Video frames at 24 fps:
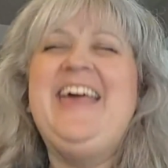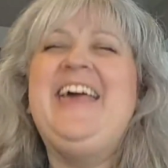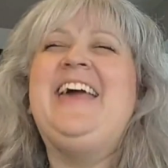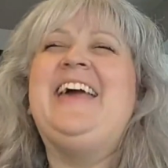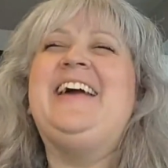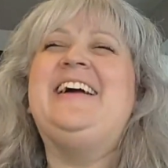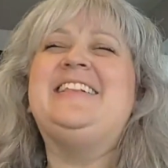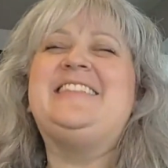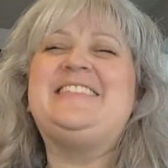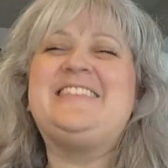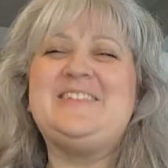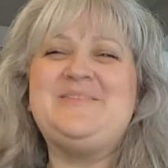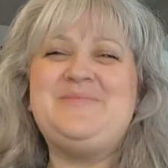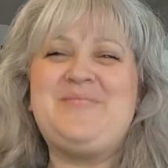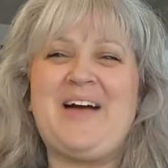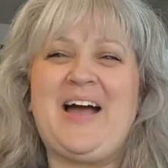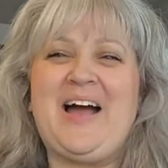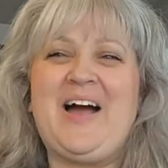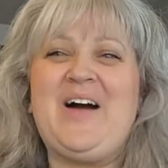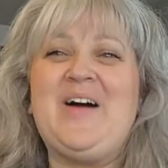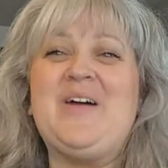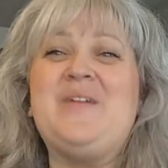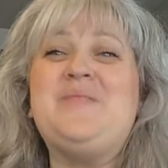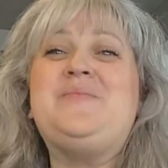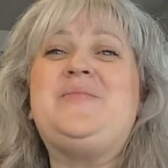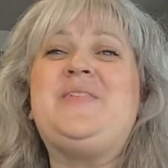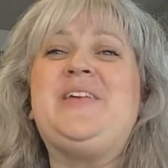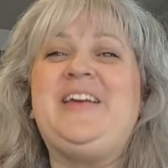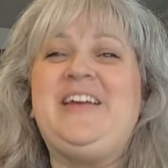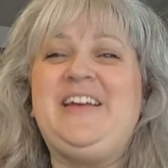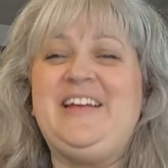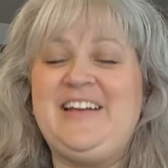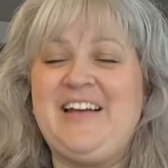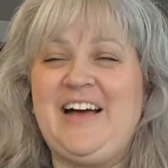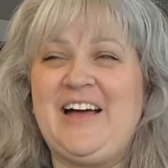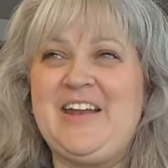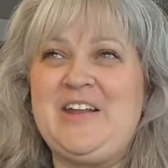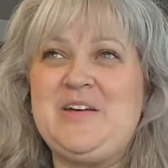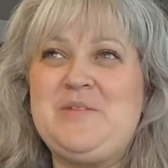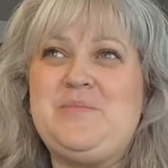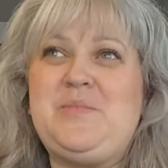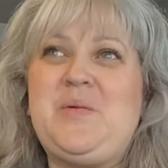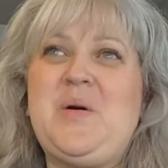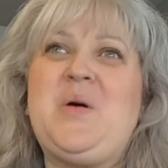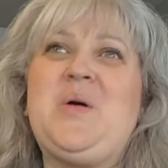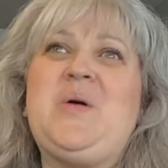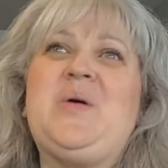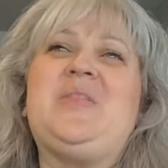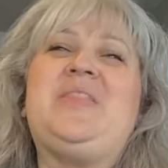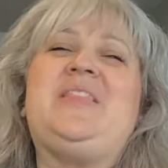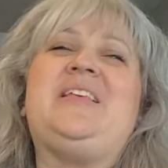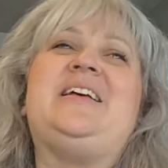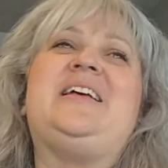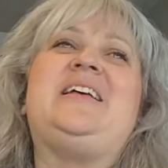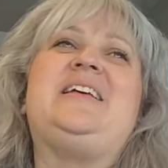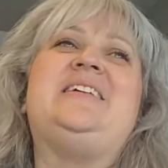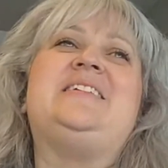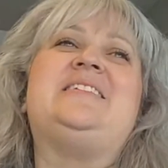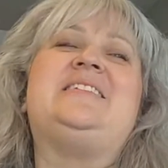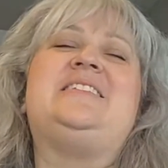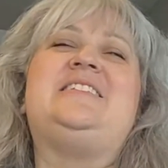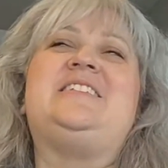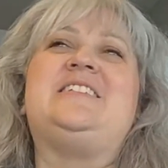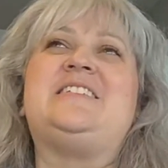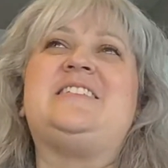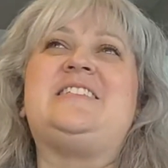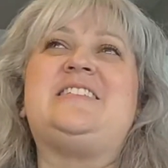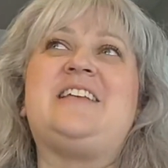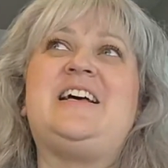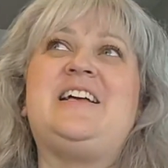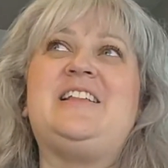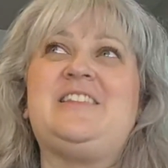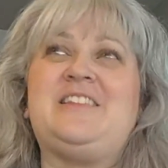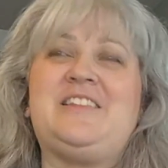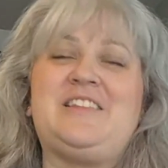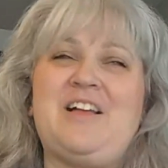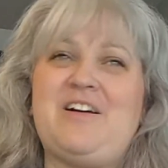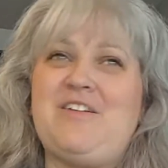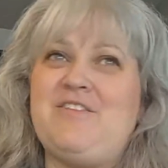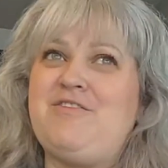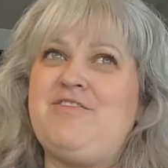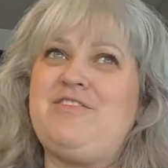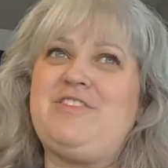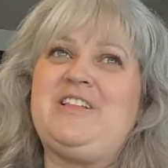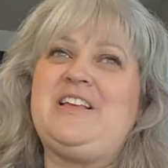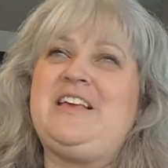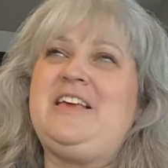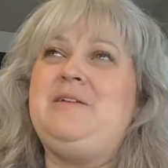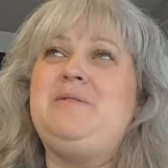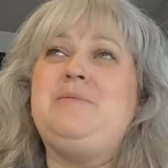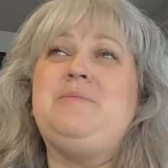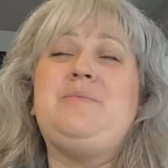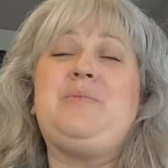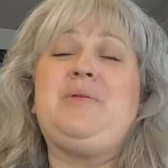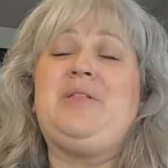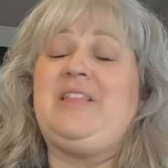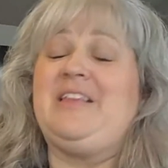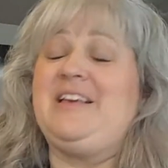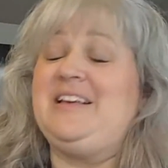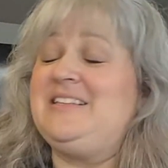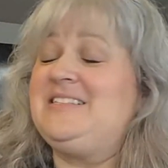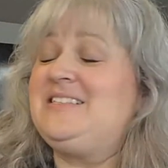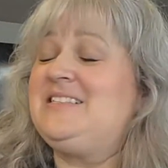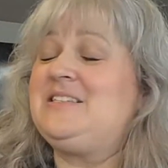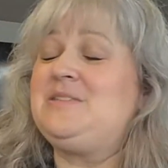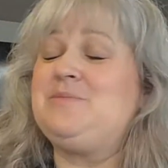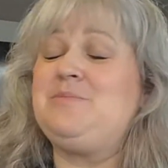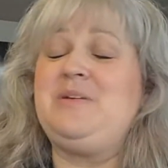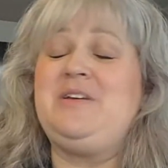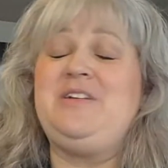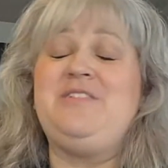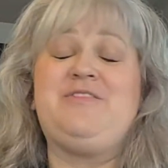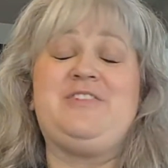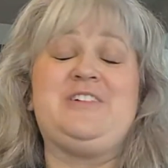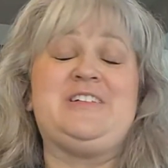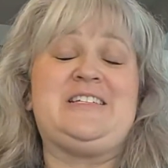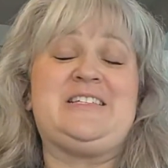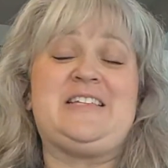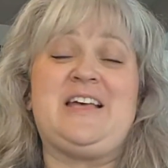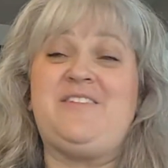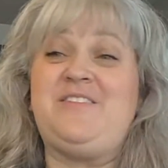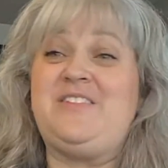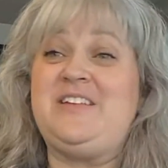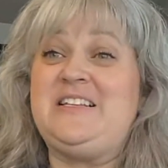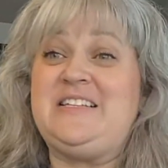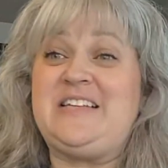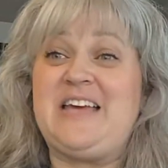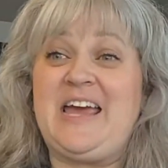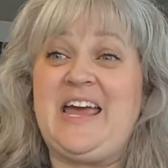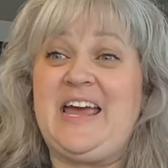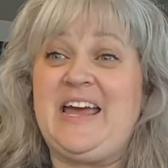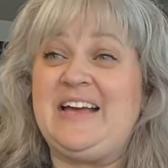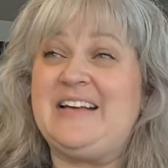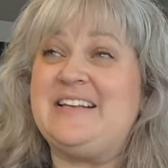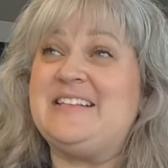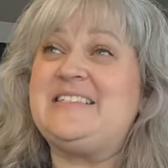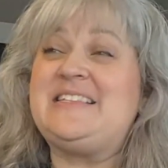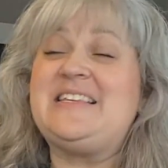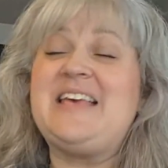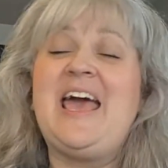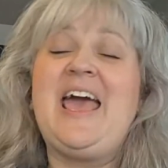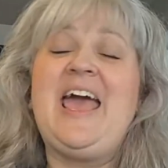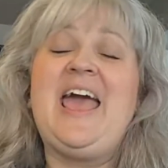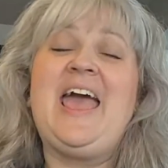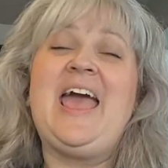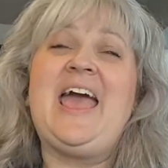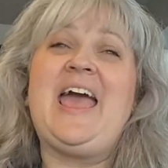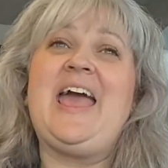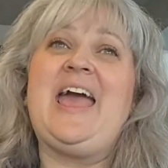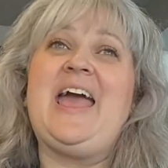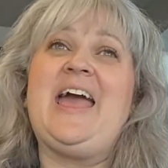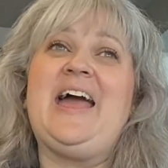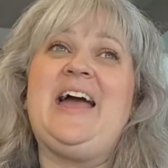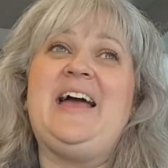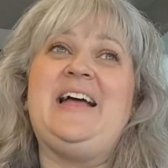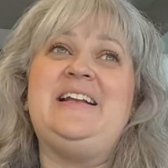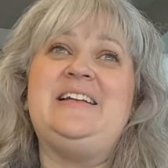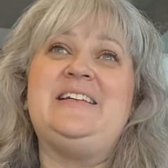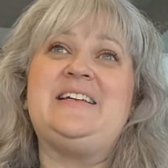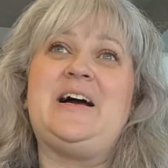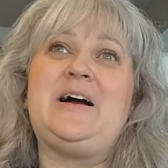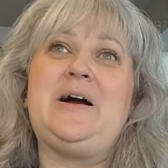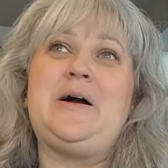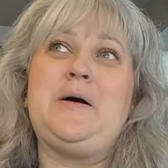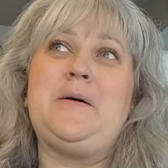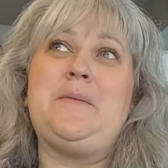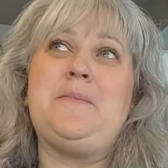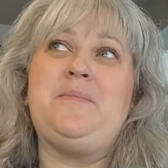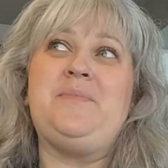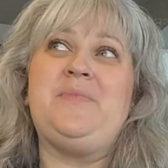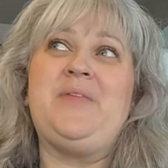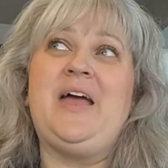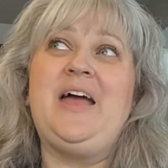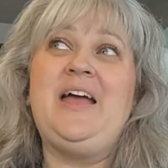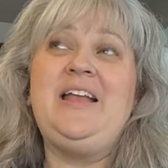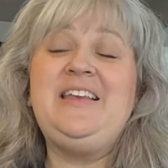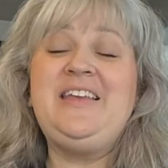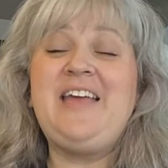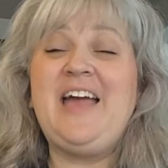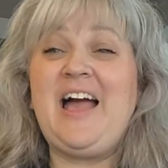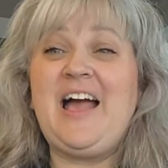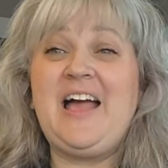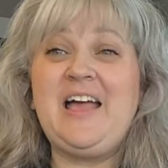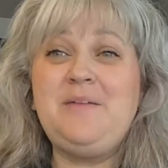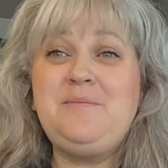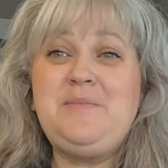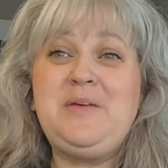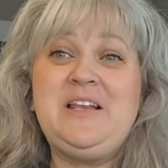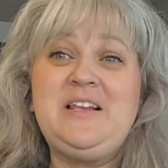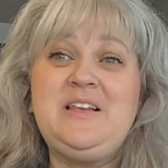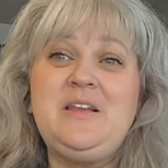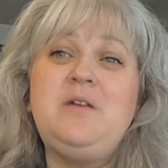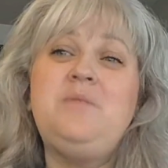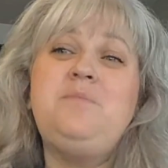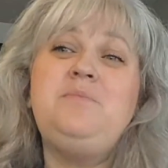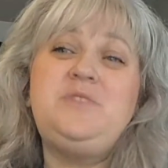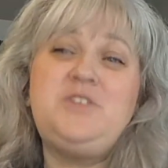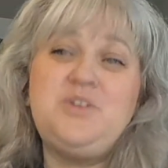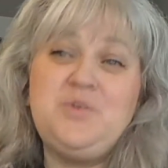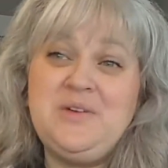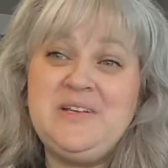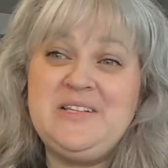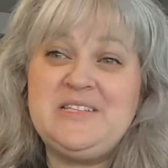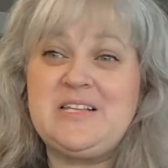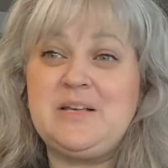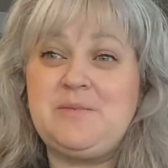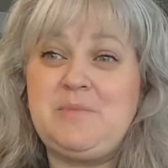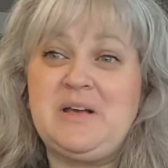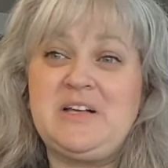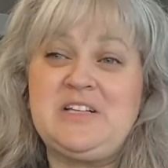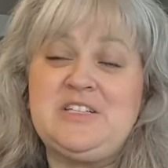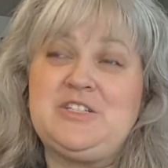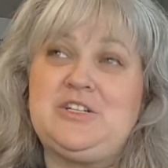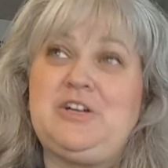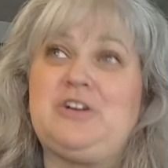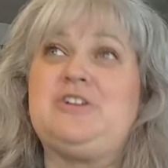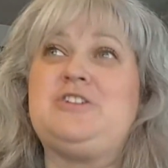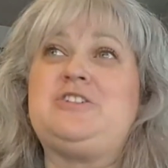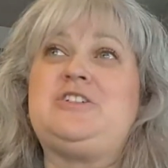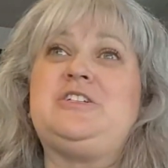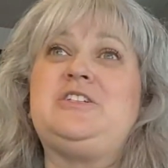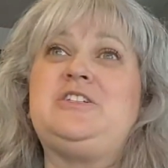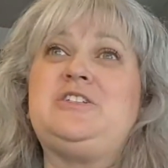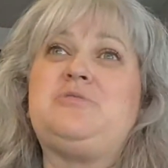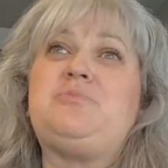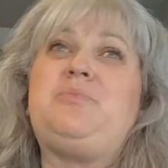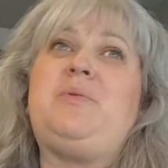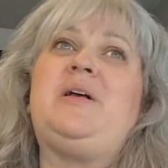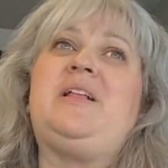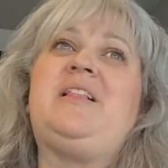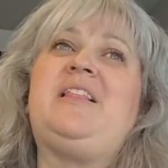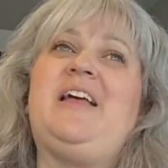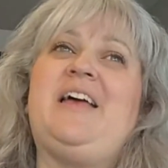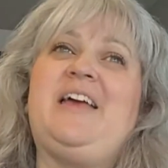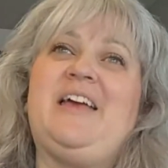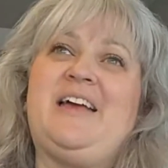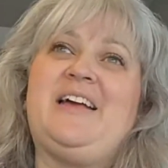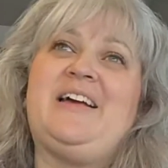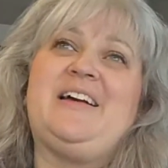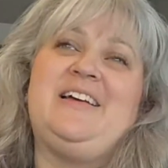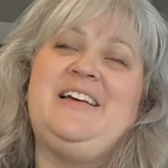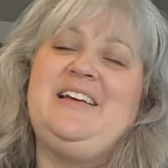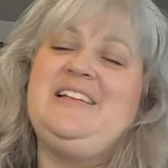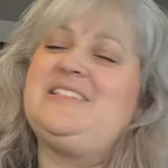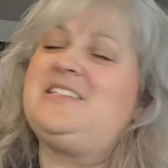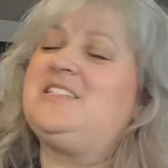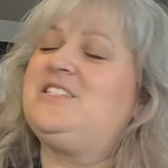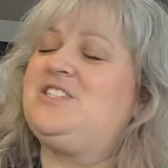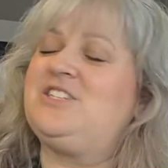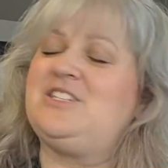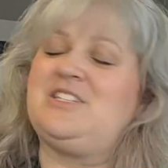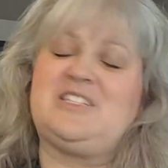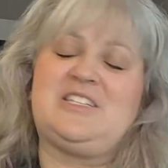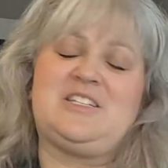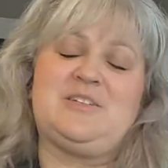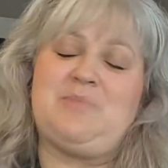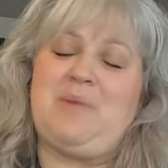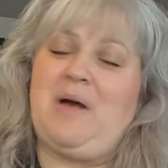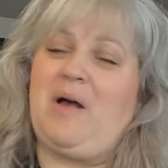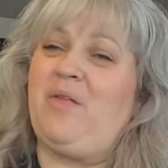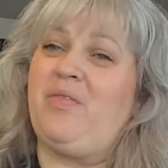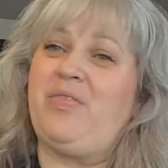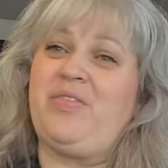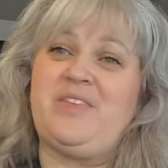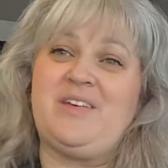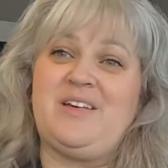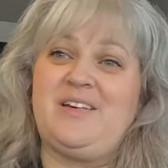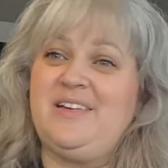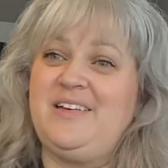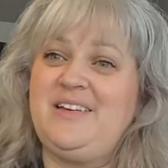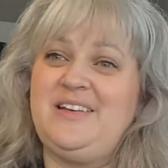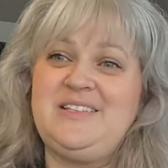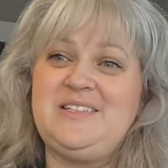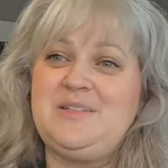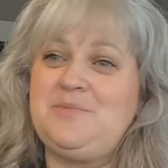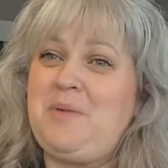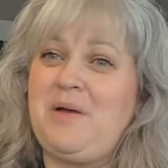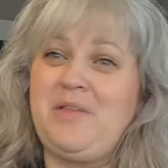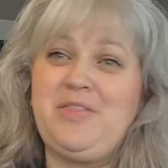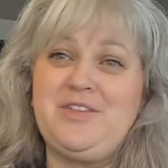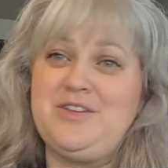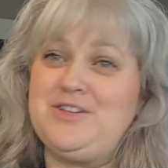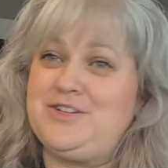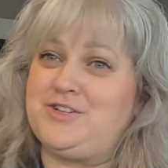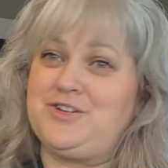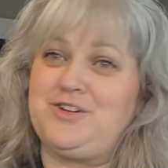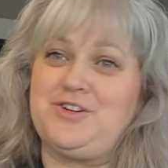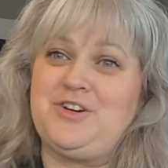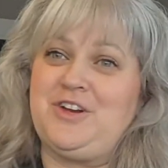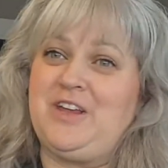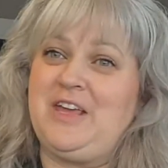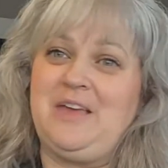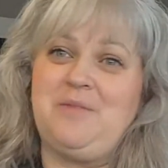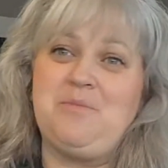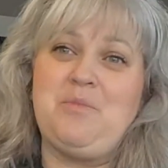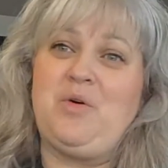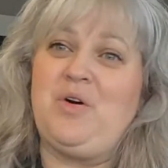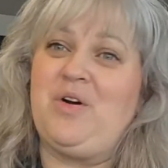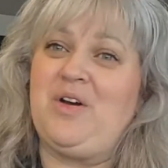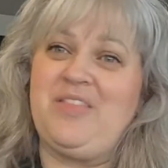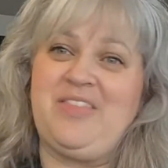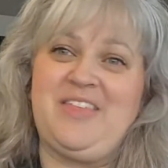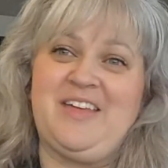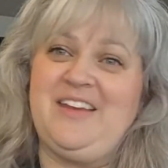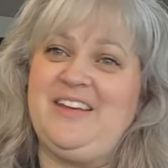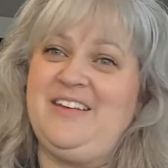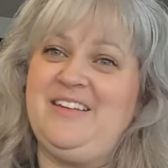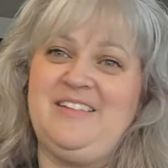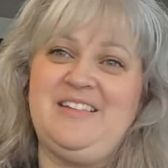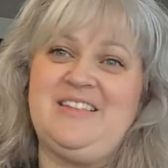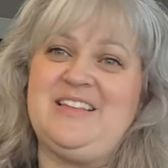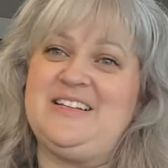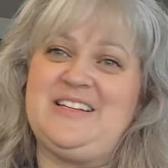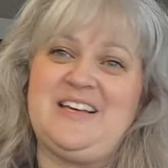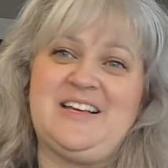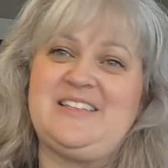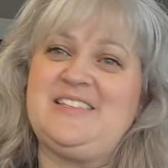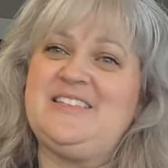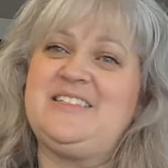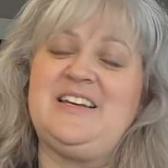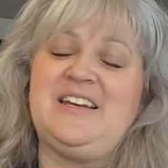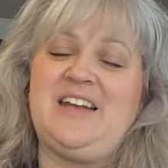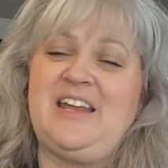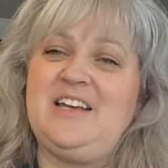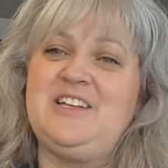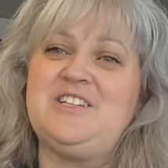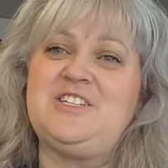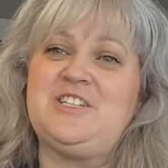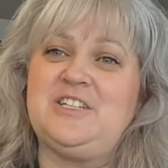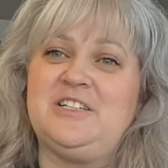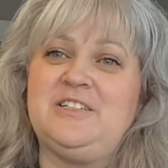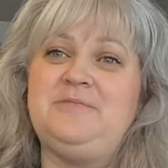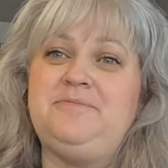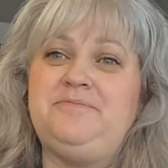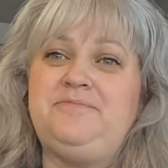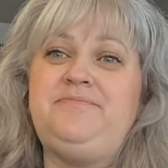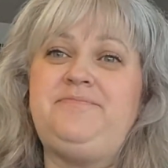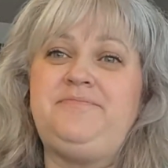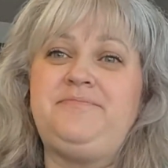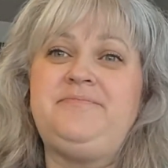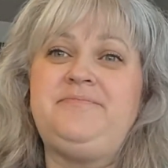It's about being on a boat that is just a lovely place to be for 7 days. And yeah, I mean, doing some excursions, but like it's about the journey more than the destination.